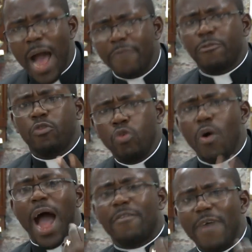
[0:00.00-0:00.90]
have 2
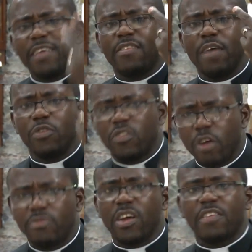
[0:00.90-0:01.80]
advanced level
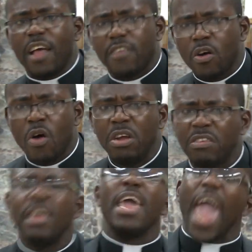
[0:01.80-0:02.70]
subjects, as they call
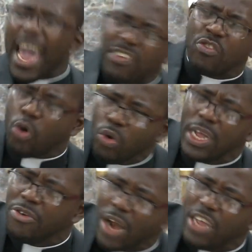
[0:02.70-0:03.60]
it,
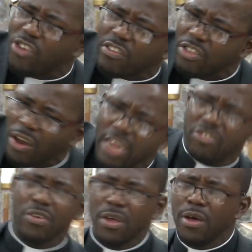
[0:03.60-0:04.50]
excluding religious
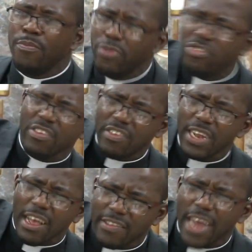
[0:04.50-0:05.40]
knowledge. Push this
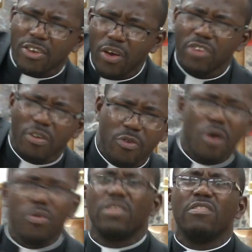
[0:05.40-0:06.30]
thing aside, knowledge of
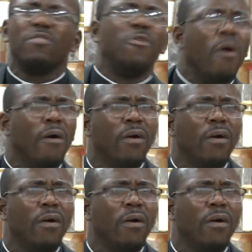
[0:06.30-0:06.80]
God. What is it for?